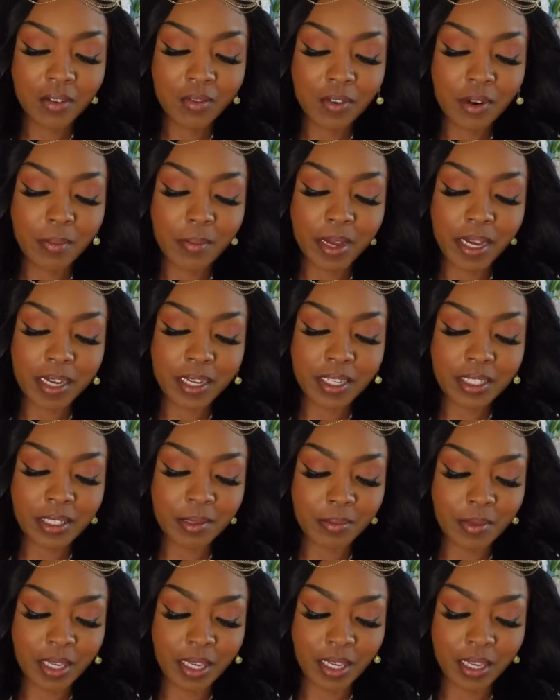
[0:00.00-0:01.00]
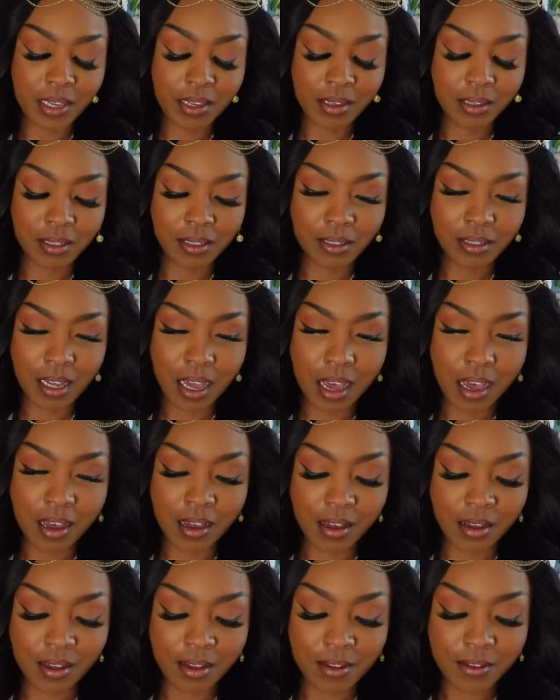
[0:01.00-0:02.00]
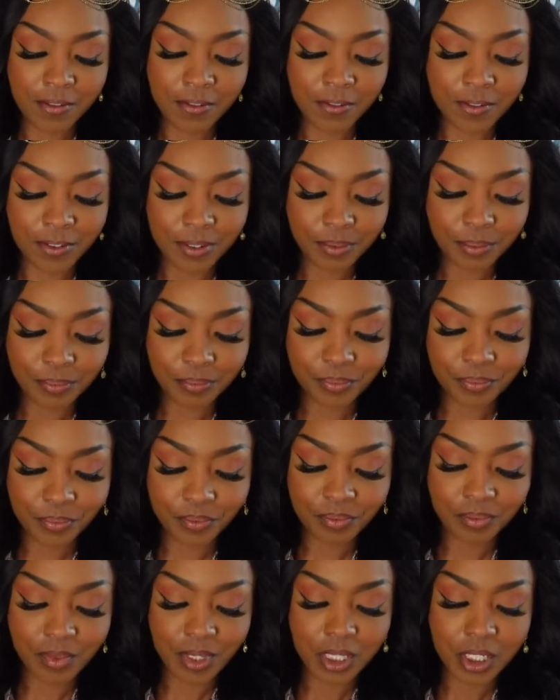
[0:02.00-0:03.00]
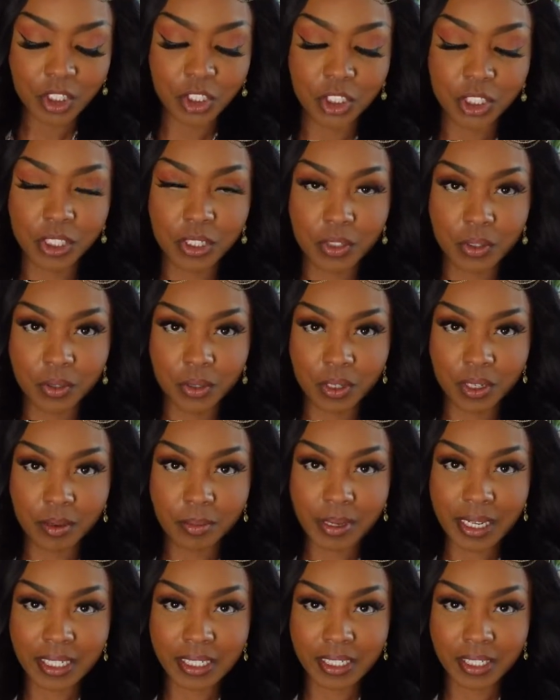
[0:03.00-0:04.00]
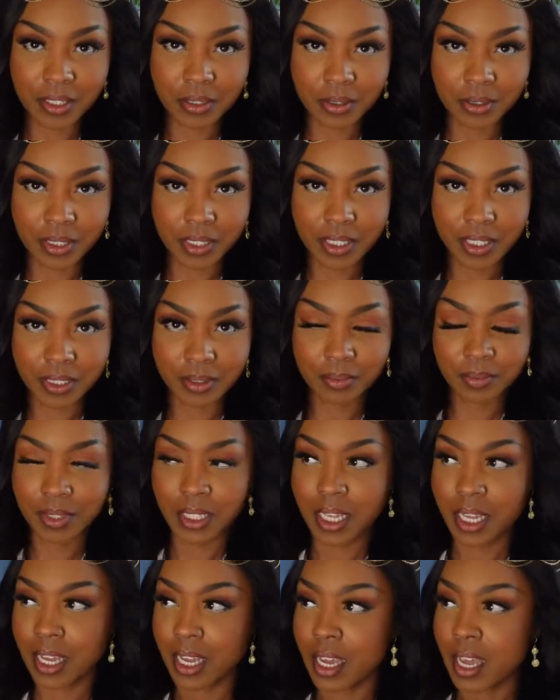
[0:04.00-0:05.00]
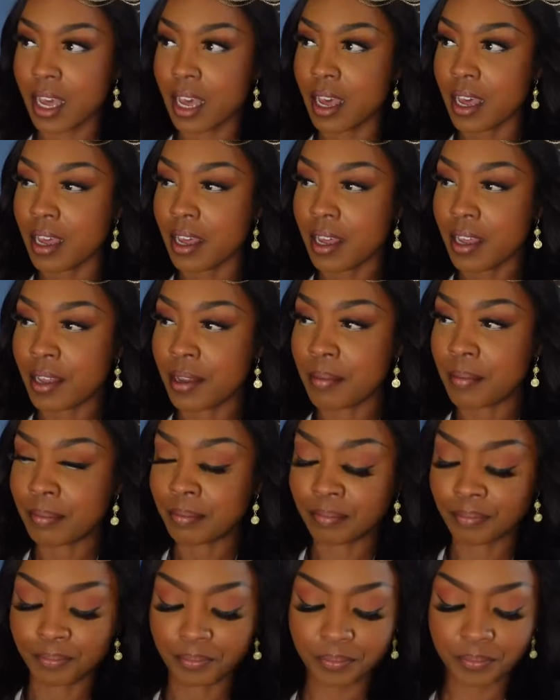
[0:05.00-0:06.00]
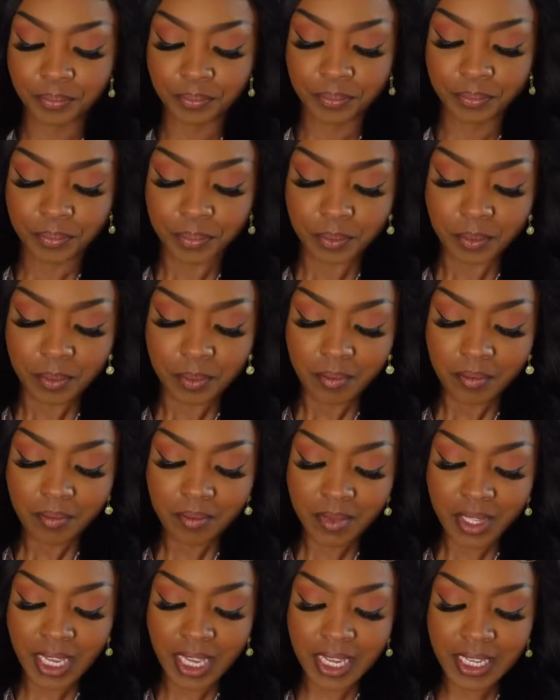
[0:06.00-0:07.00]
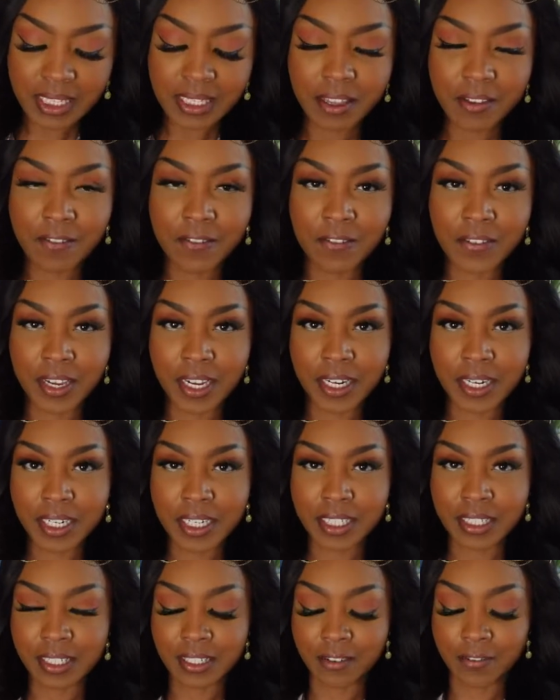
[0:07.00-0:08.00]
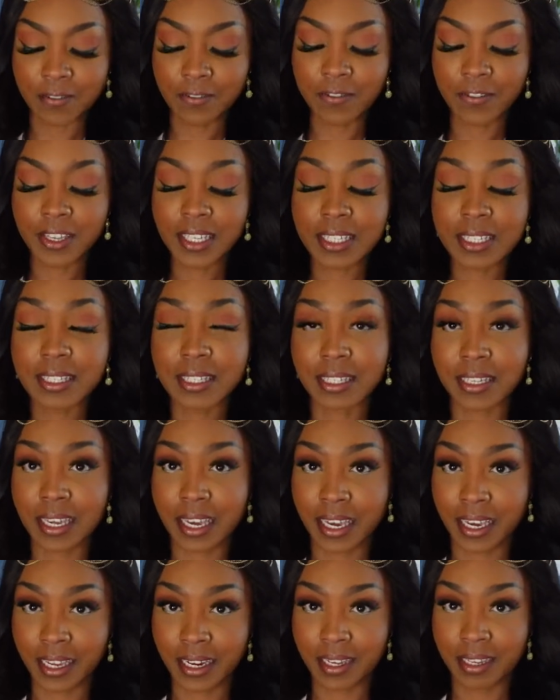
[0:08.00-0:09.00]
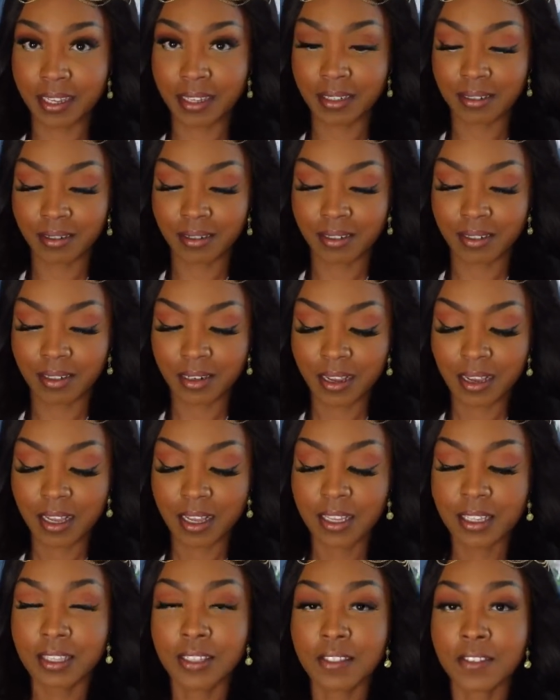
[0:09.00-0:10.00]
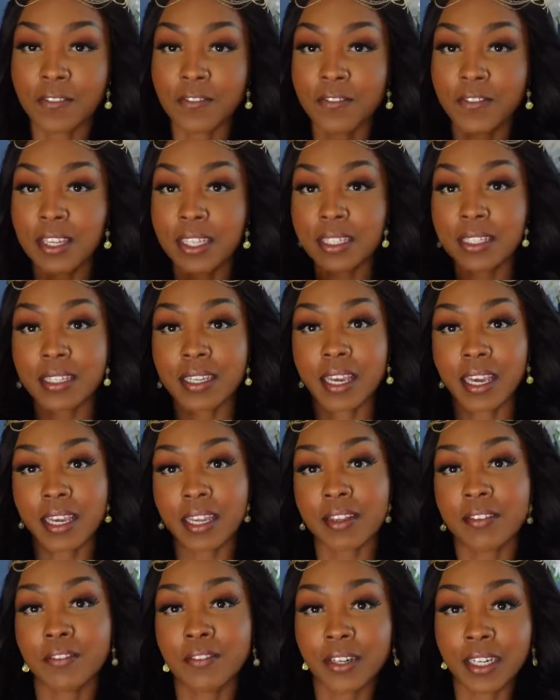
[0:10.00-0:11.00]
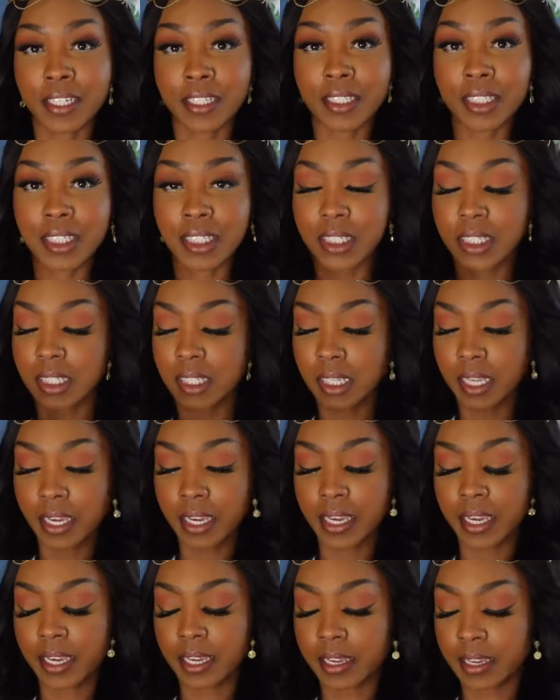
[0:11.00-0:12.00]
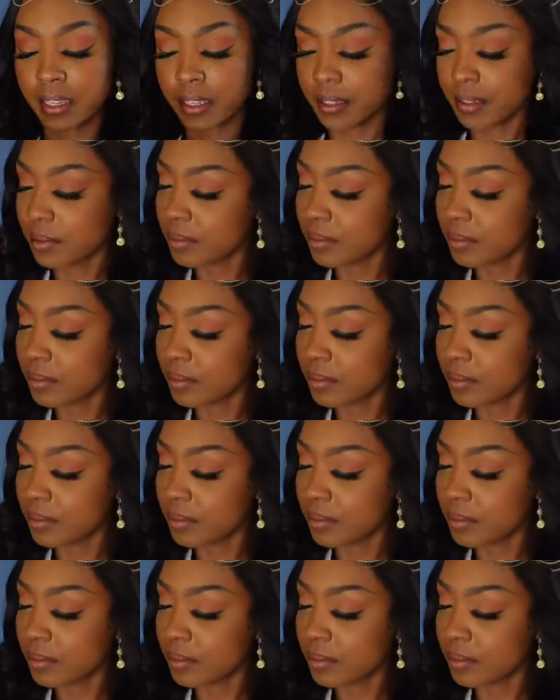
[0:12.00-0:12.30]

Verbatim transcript: of reminds me of J'adore by Dior. Um, it's a very sophisticated sophisticated fragrance. Like,